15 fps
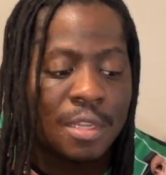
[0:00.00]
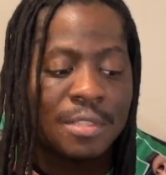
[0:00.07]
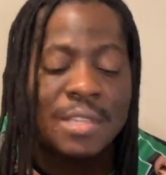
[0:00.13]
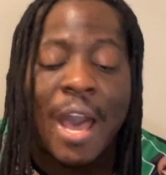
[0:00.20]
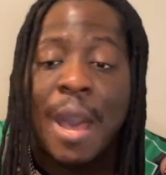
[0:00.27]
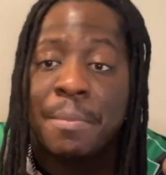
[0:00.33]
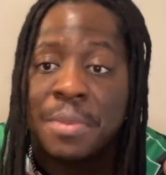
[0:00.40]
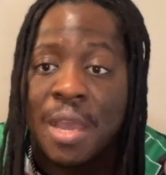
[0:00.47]

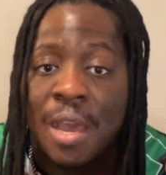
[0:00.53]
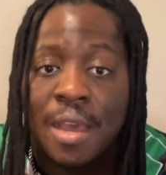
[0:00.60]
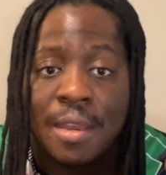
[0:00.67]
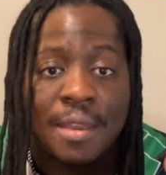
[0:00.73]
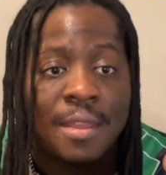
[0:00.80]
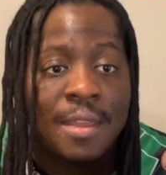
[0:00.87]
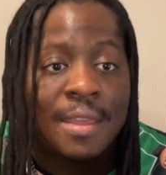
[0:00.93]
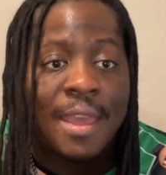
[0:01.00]
Top Gun.
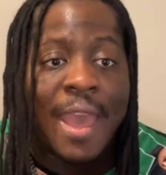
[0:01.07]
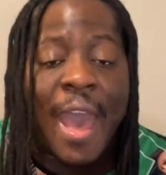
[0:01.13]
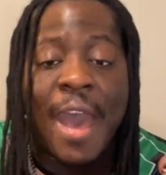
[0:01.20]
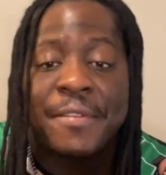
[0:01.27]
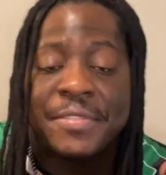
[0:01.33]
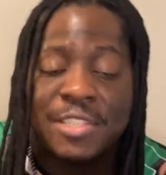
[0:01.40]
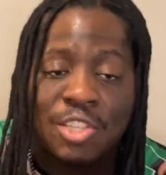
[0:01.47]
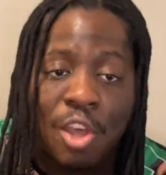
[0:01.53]

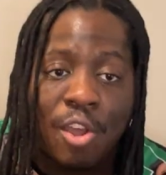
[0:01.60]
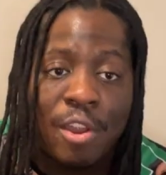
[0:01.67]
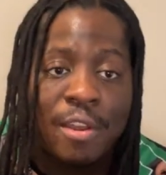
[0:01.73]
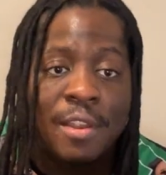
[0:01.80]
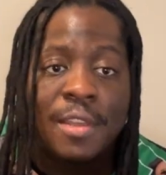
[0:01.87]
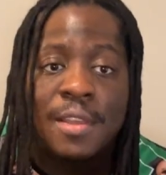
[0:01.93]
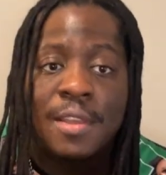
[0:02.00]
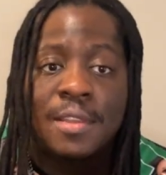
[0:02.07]
Avatar.
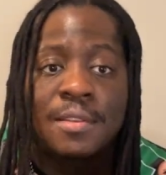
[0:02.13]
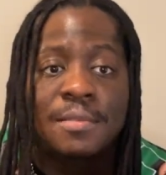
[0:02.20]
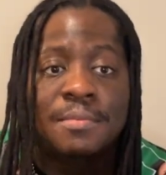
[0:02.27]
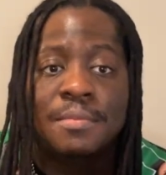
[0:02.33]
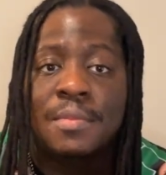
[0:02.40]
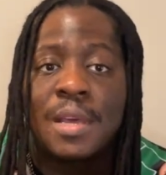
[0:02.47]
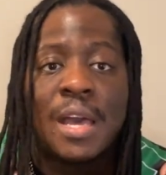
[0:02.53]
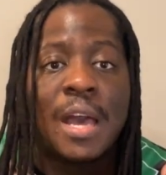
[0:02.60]

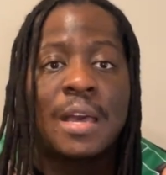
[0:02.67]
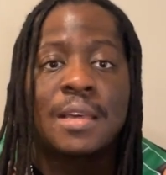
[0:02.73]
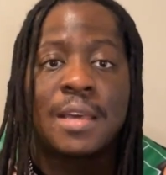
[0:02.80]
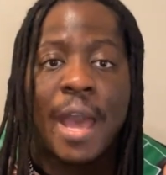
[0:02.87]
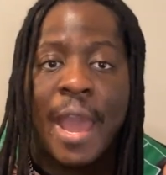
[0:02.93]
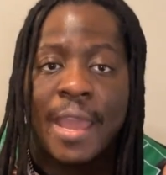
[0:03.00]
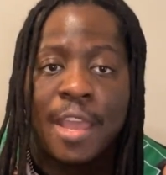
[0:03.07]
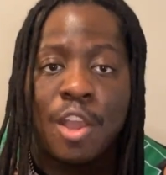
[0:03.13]

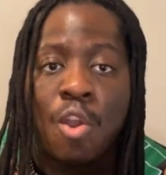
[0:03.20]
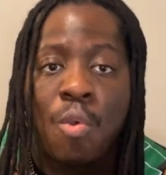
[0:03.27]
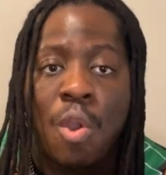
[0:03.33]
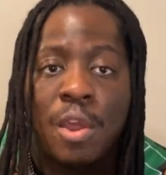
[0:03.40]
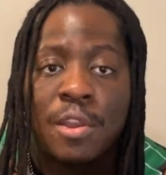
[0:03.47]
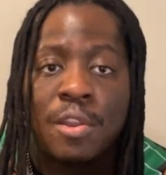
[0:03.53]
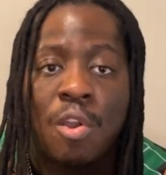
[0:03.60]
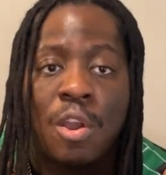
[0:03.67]
I can go
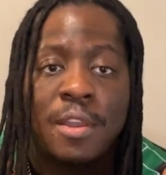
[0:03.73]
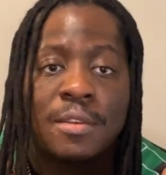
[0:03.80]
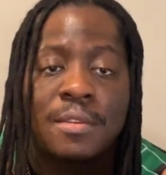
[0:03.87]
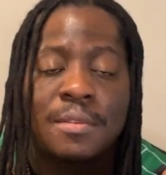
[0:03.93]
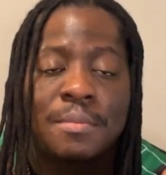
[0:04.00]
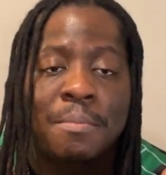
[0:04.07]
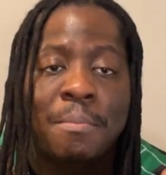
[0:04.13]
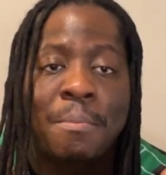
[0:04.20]
on and on.
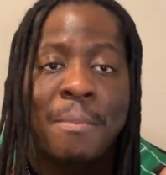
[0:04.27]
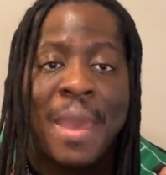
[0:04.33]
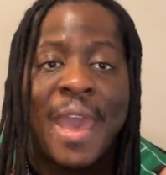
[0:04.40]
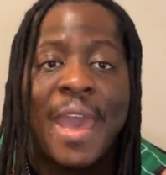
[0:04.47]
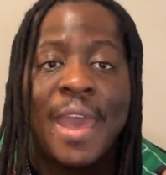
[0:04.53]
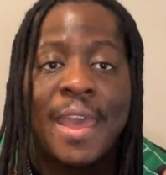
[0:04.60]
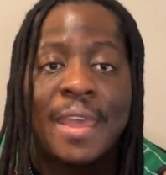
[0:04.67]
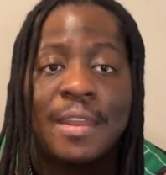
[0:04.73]

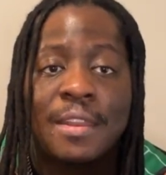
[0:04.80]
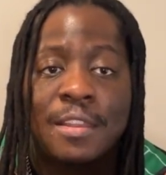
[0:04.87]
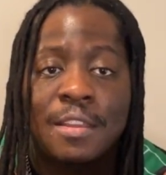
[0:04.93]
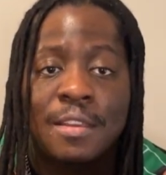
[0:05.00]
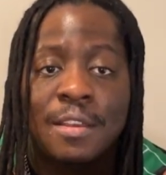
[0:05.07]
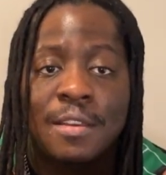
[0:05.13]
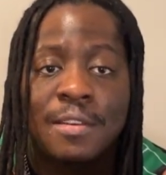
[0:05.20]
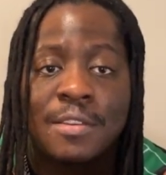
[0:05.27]
Mad
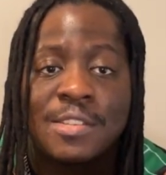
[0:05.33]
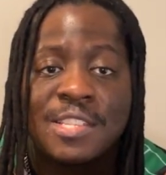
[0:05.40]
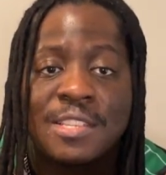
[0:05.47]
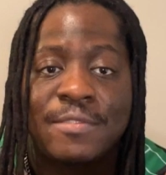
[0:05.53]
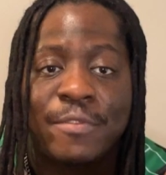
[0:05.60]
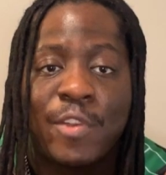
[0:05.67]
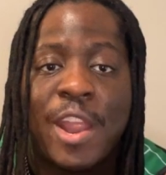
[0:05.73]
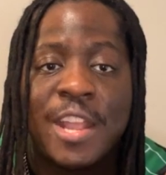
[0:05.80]

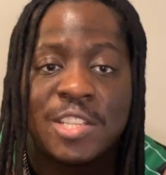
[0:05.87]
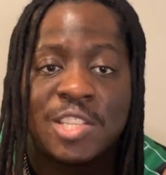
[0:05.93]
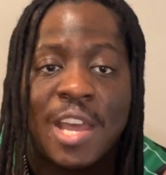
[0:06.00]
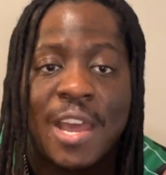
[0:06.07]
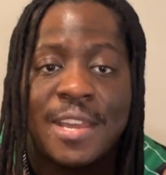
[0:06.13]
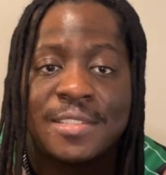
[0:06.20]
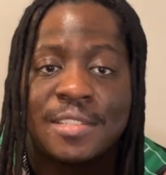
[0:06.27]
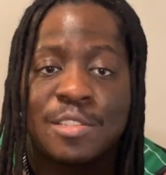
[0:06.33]

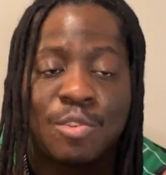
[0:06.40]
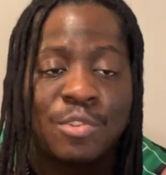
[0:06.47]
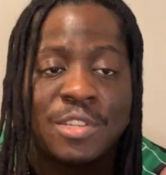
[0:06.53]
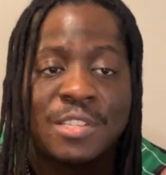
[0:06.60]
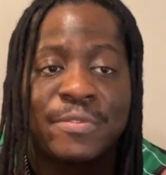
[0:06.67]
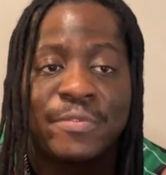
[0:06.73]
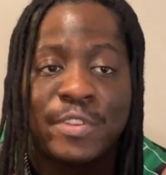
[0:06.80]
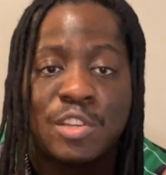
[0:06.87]
franchises or
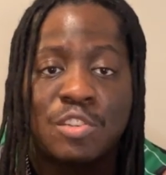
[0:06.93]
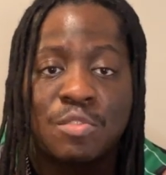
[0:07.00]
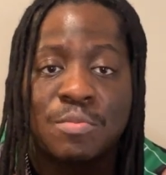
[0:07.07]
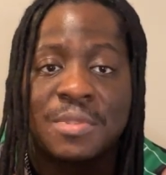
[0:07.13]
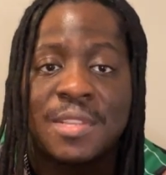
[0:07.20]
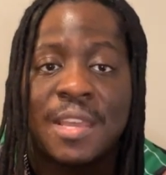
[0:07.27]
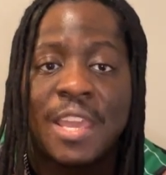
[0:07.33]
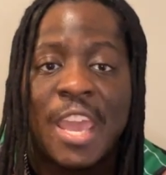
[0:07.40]
just
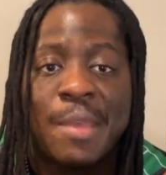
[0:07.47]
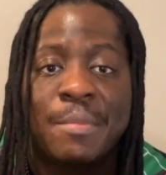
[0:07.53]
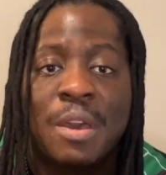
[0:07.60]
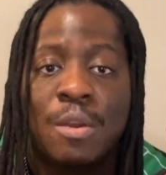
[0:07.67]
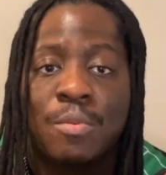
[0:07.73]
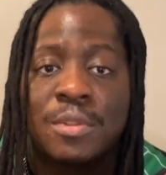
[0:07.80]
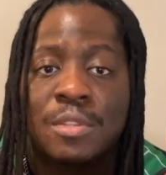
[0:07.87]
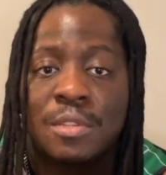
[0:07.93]
films that came
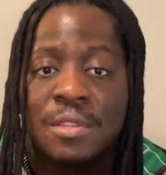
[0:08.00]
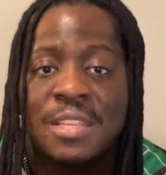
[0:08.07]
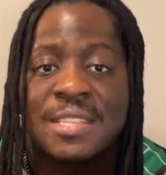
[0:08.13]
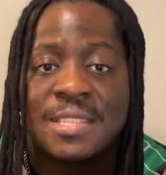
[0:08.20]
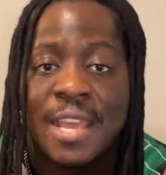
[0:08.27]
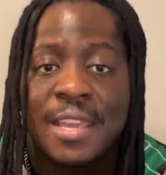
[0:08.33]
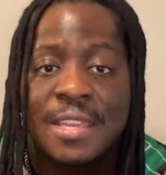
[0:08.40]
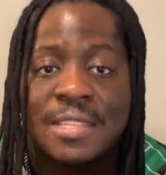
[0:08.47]
out with the
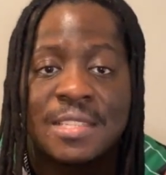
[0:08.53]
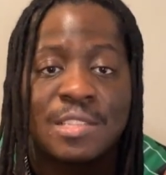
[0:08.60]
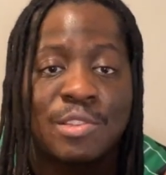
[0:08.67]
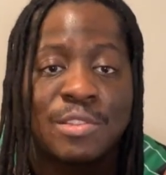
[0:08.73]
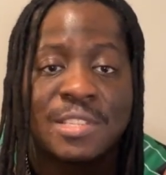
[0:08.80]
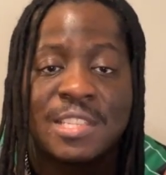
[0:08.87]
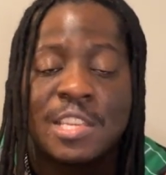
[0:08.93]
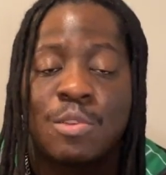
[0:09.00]
seconds or
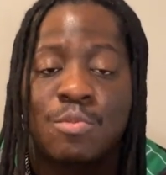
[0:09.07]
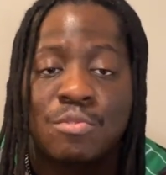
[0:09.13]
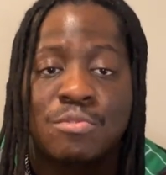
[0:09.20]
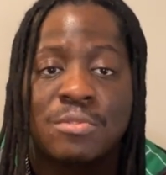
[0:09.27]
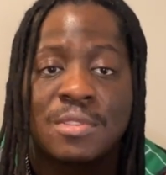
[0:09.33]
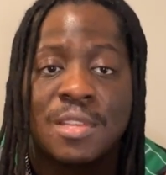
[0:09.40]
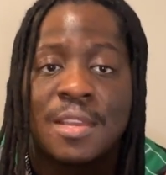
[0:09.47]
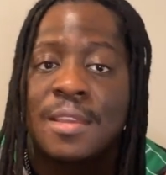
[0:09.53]
the
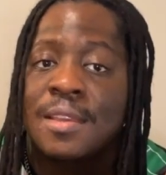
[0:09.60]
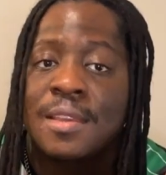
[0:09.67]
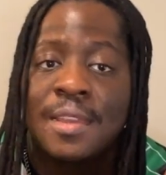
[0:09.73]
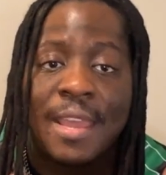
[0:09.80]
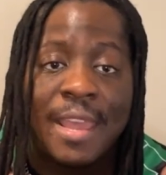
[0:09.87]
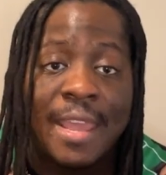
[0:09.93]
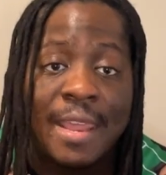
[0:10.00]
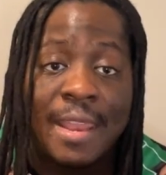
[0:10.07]
sequels,
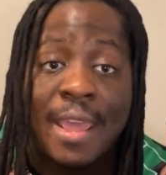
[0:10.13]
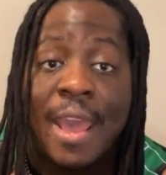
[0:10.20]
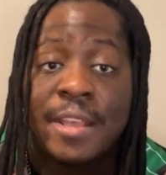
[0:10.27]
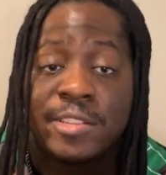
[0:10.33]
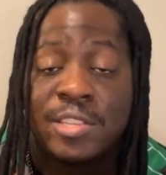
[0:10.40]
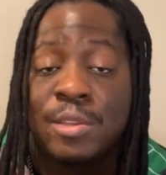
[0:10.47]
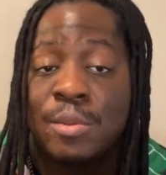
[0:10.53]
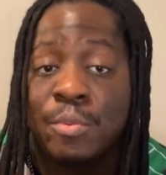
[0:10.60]
and they
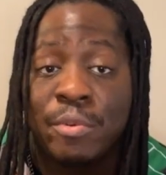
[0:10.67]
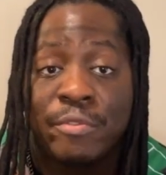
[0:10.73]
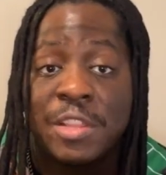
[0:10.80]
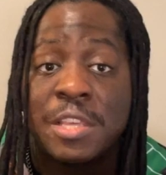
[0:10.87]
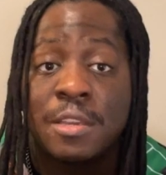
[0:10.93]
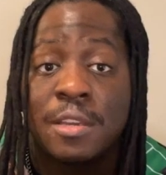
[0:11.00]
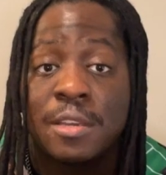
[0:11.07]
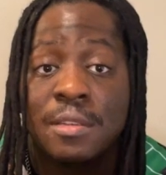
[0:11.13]
actually were
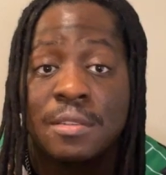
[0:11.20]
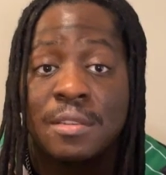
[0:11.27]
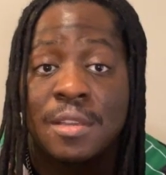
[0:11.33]
really good.